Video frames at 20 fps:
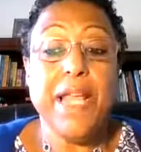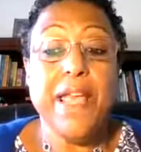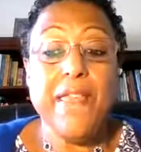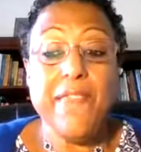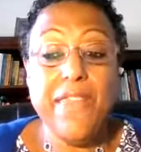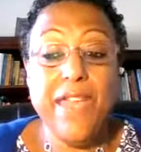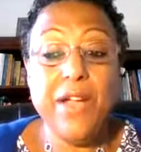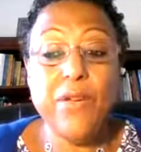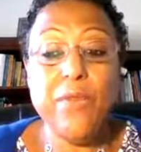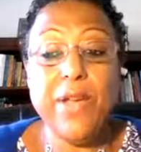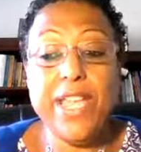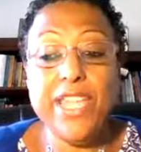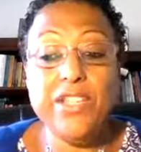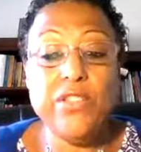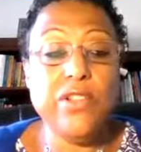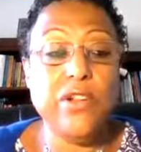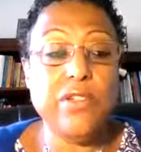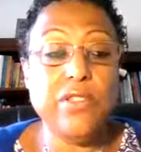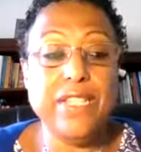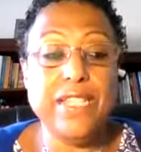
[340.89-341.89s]
That way you
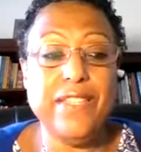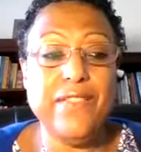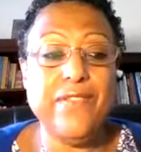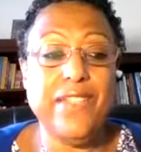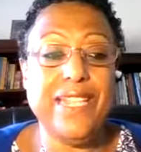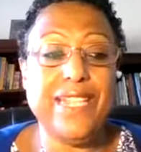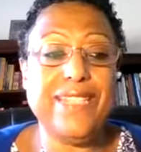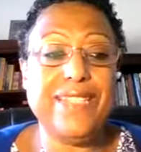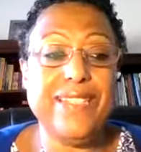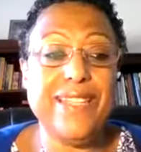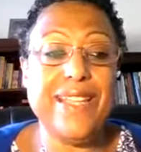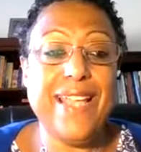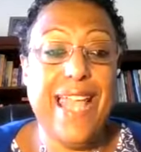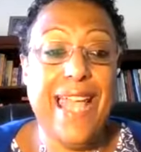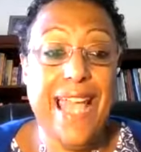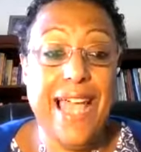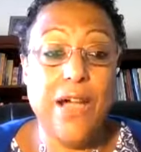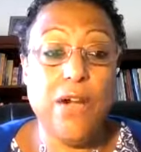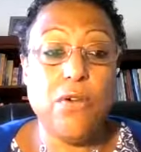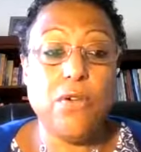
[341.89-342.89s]
don't leave anything
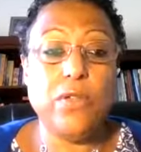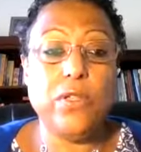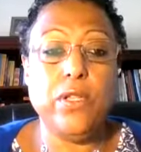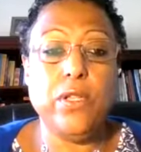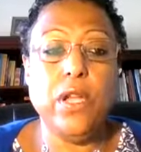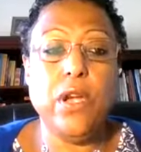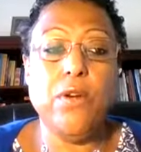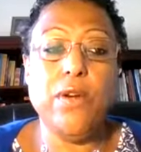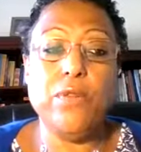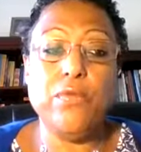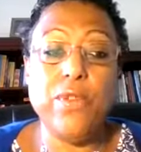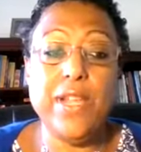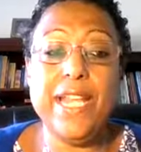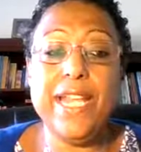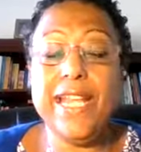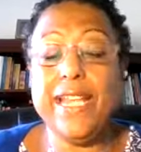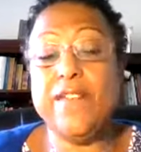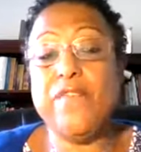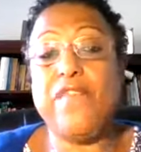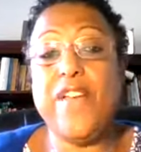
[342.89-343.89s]
out, and read
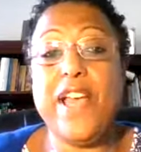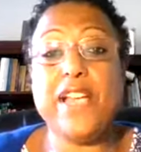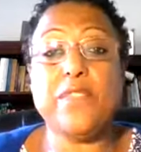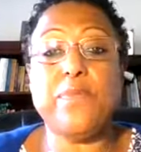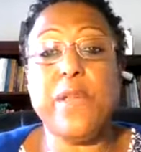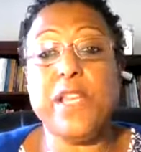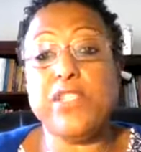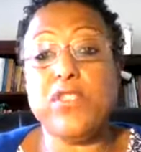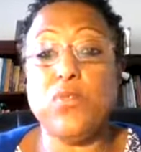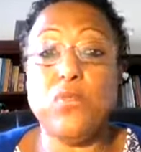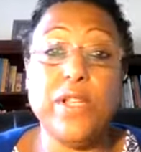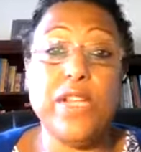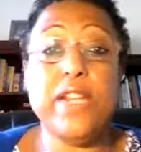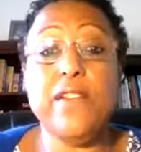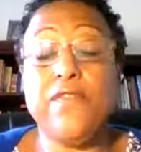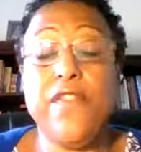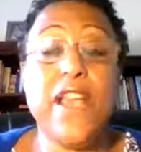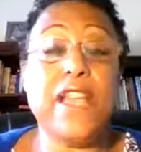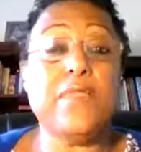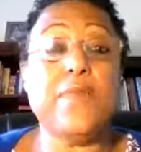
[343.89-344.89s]
at a fast pace. So read at a
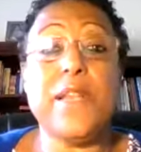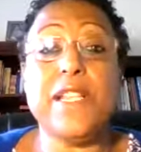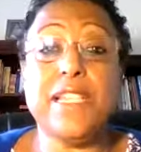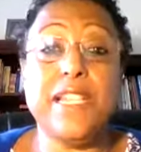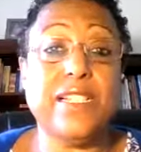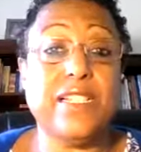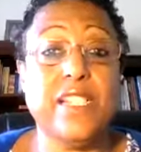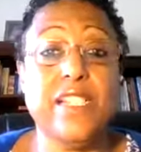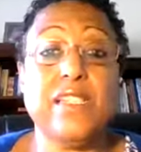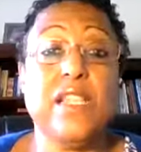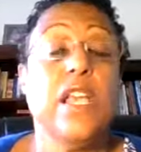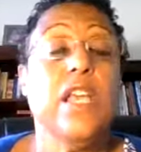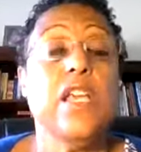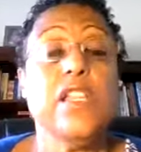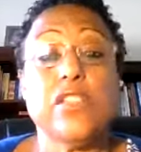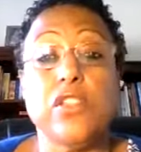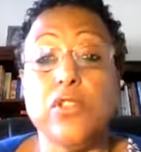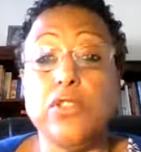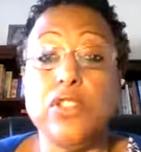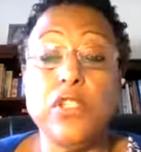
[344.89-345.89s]
fast pace like
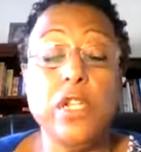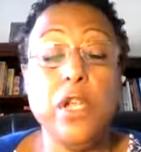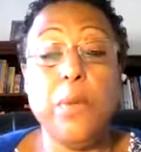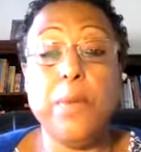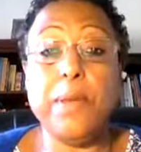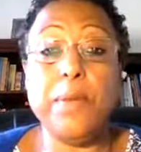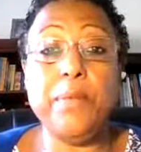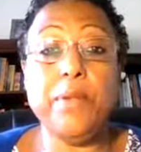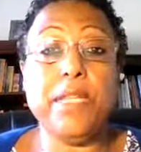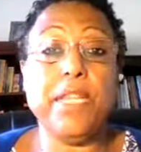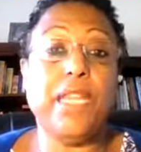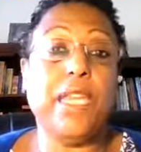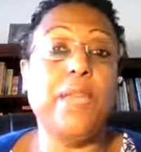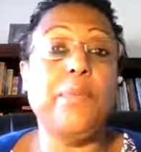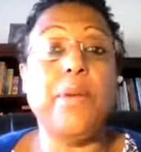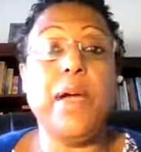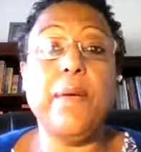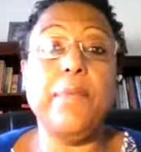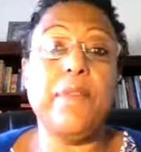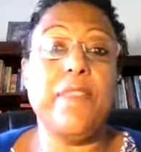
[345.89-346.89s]
this so, people can
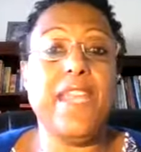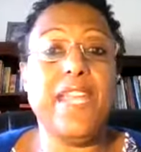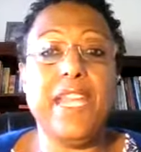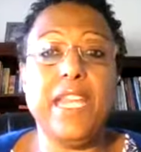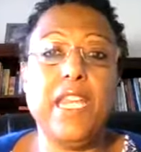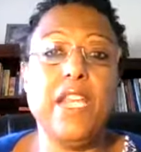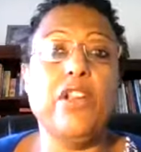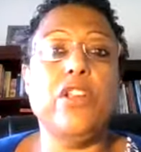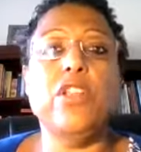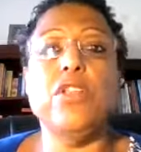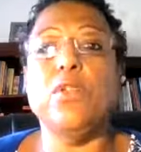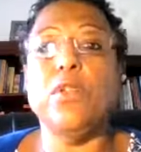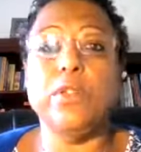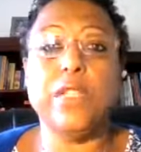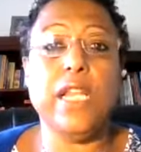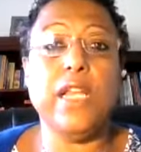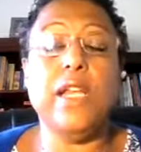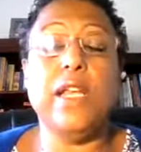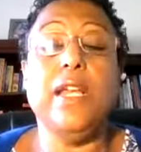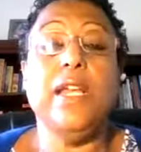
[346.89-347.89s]
keep up and they can hear you
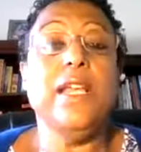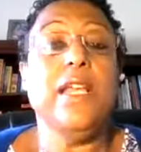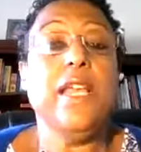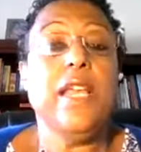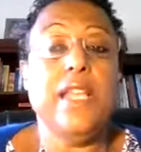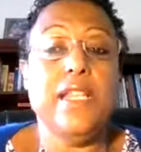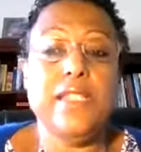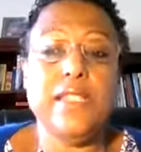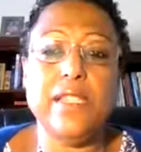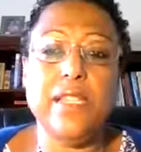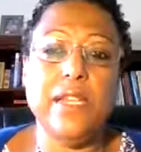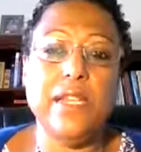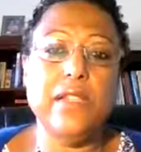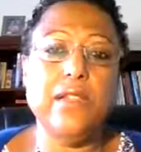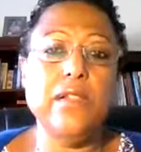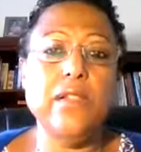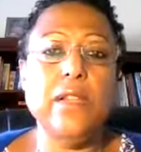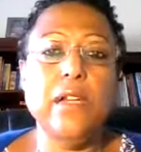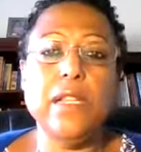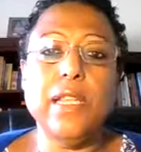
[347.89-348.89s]
and instead of,
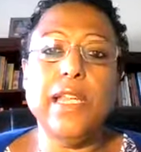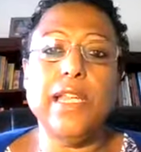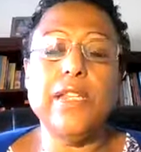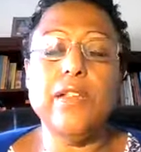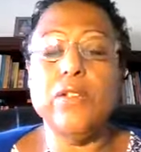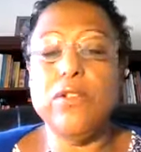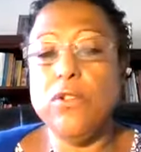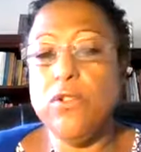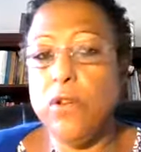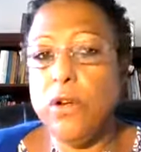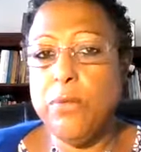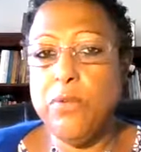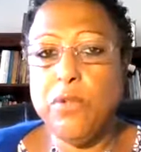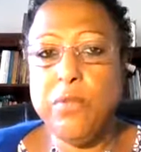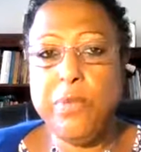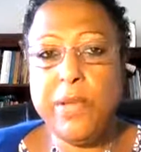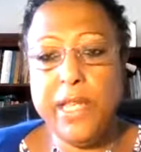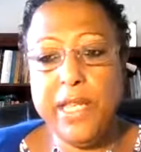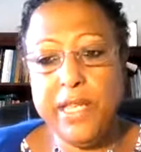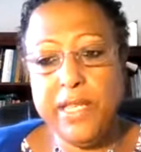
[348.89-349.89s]
like your
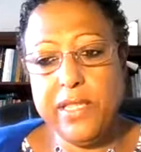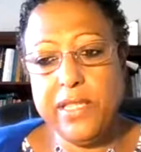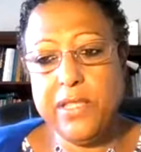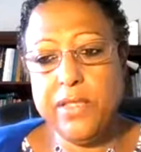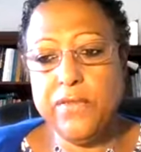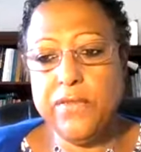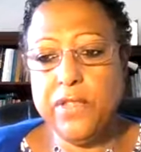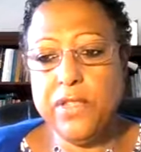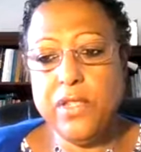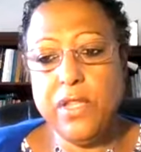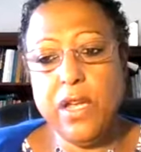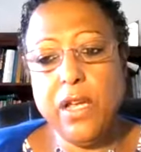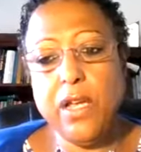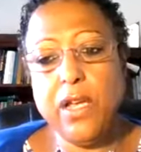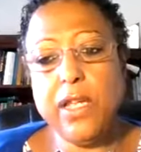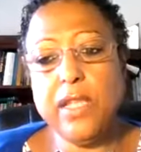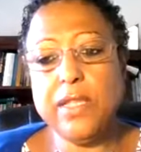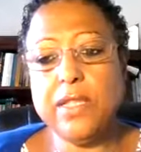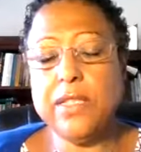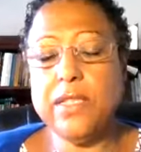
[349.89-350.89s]
normal pace. If you
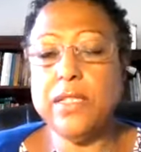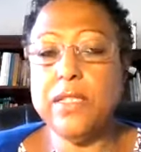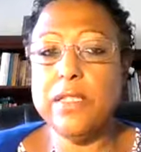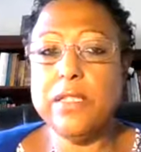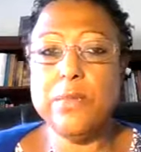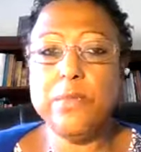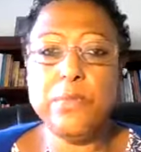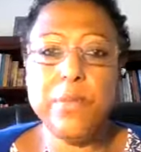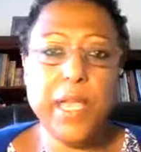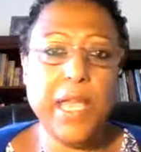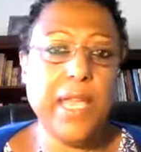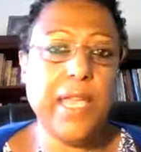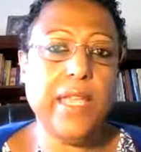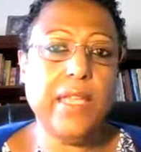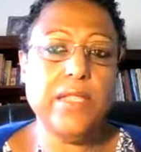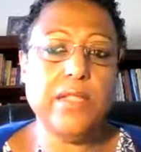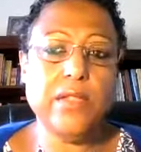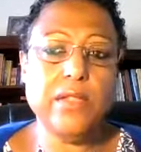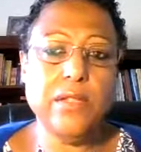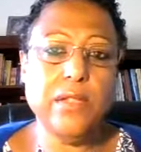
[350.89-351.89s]
talk at this
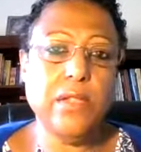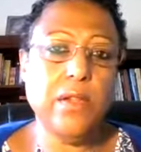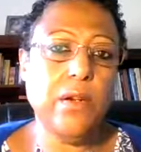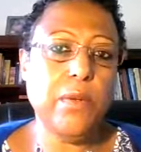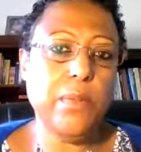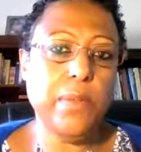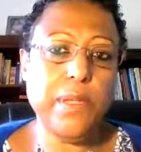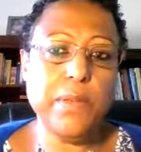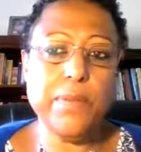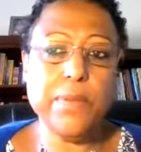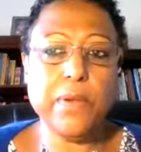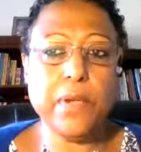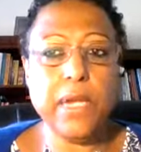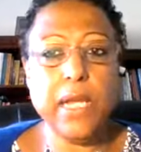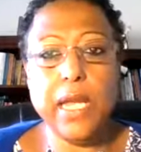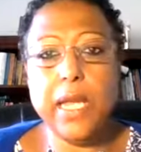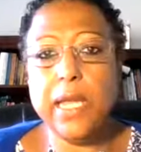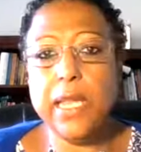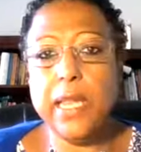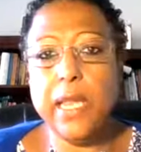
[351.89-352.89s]
pace, people are
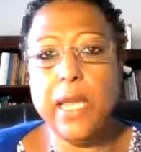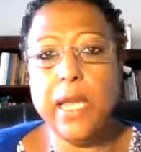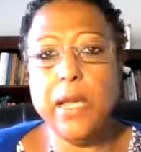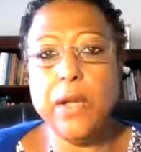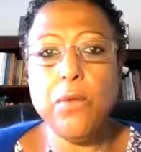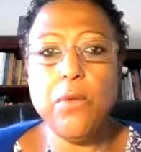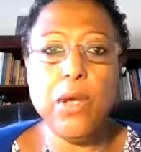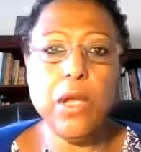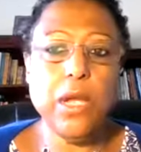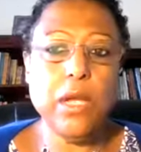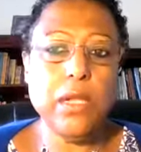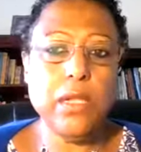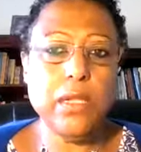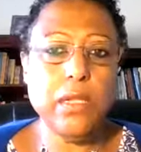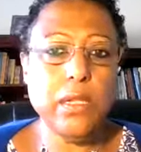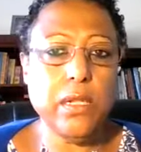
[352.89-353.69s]
kind of like, well,